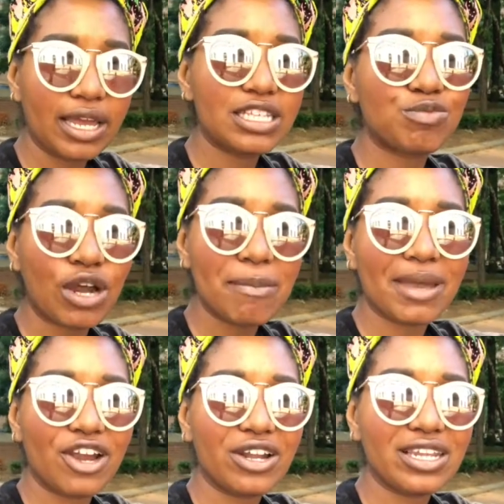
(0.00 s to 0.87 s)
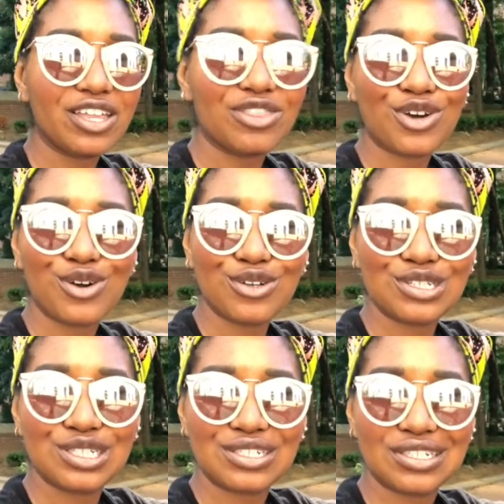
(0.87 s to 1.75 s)
is primarily
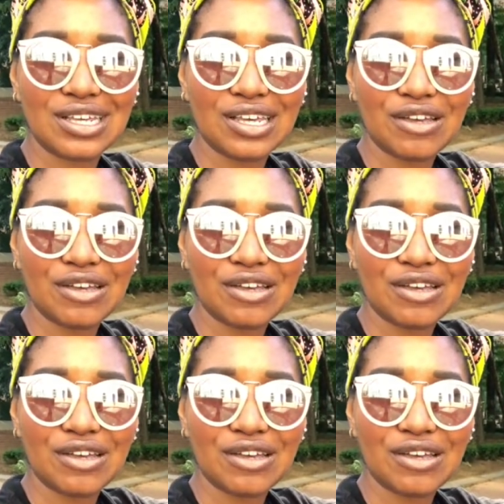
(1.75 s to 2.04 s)
those